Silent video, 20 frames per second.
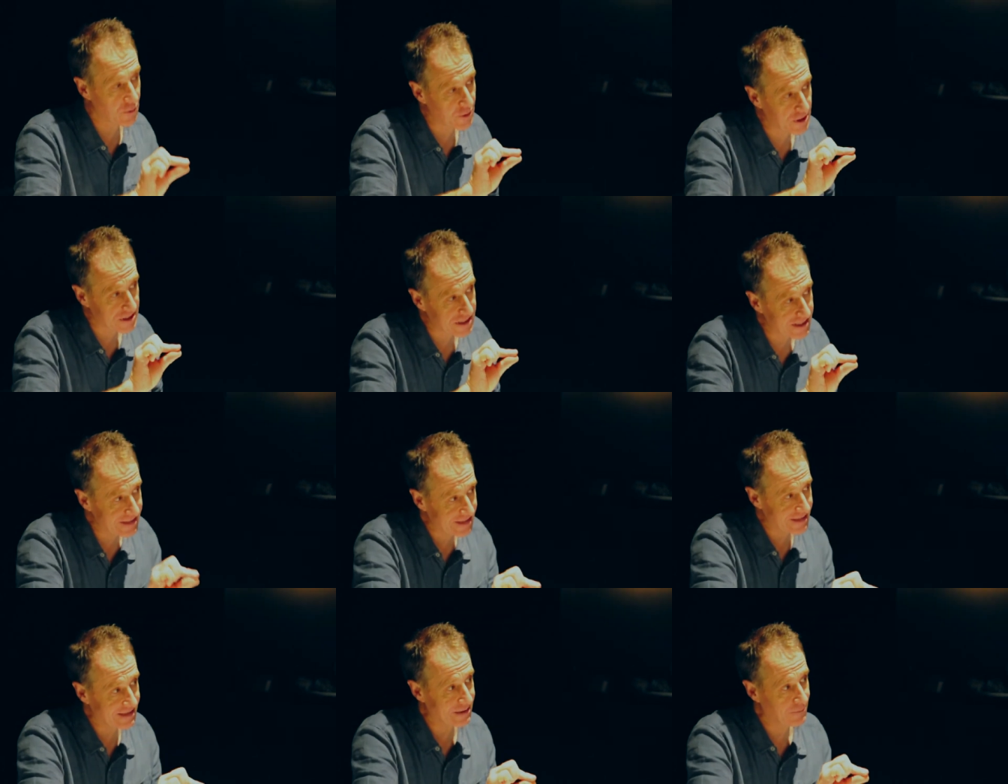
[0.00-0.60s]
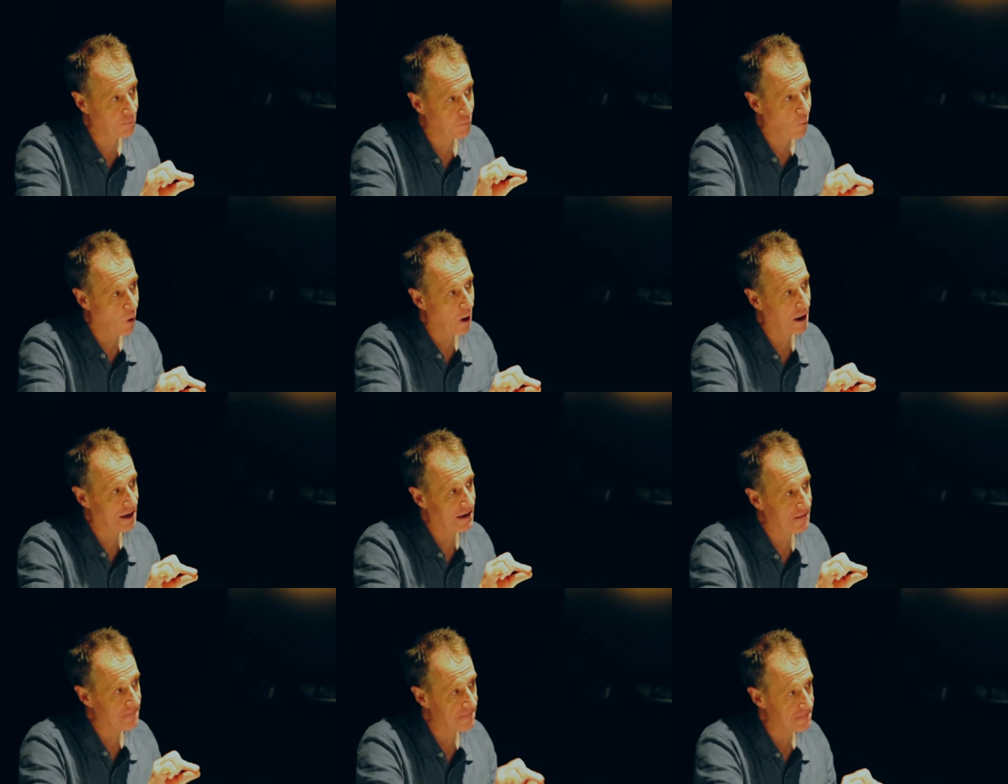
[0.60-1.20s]
You can see
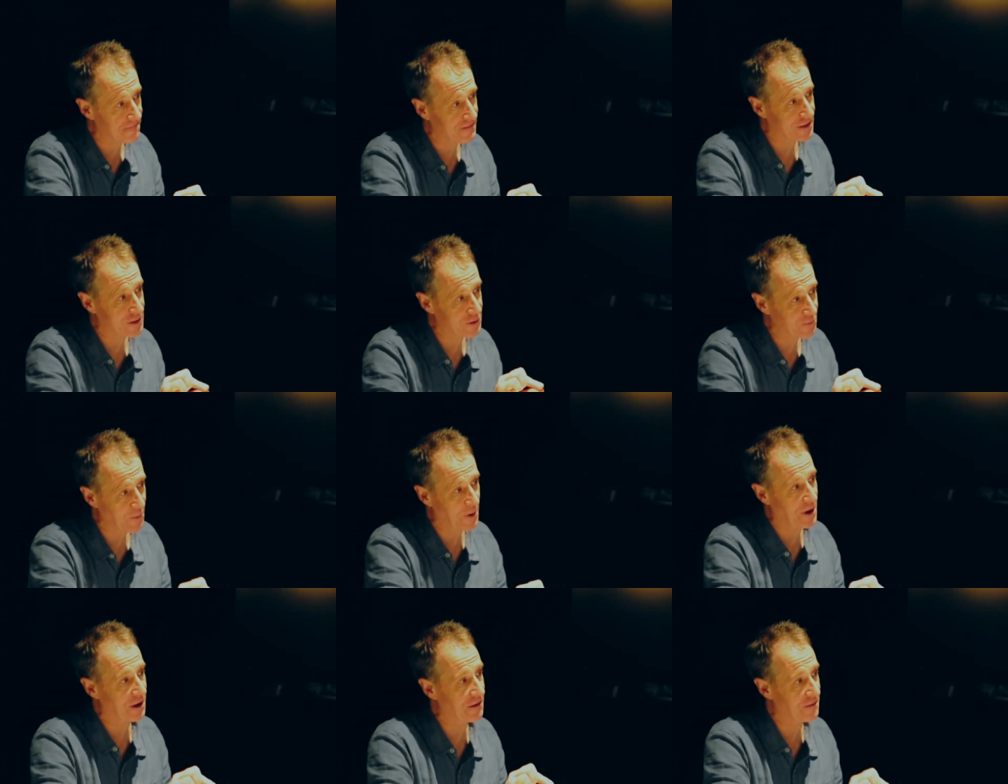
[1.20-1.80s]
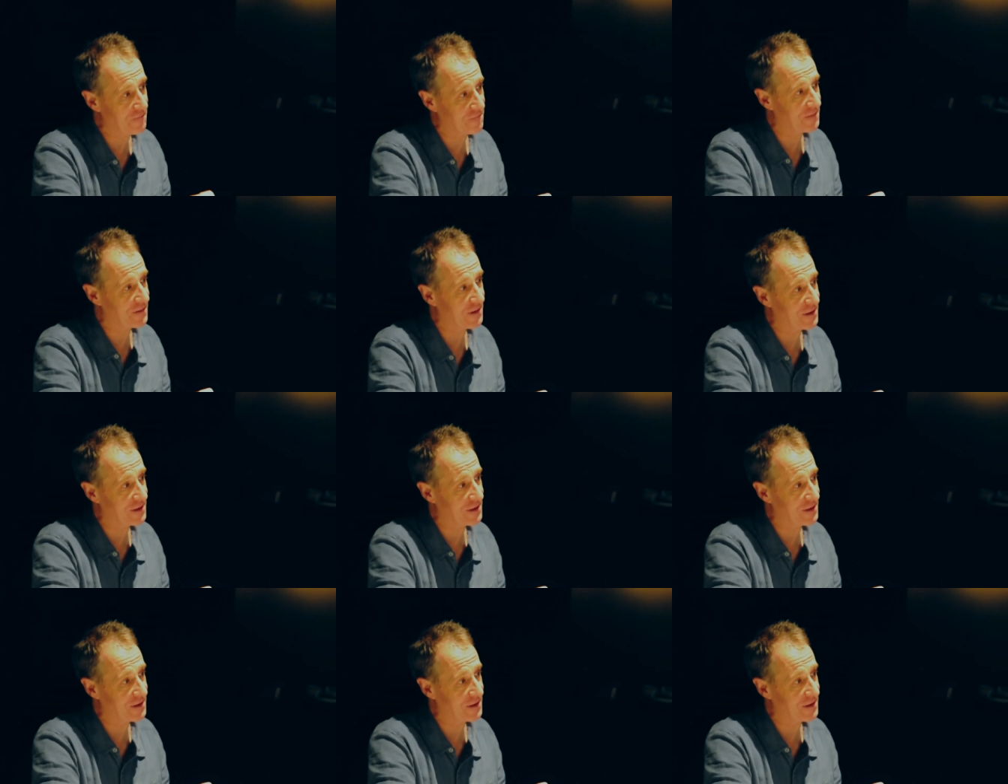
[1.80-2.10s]
why it fits, where it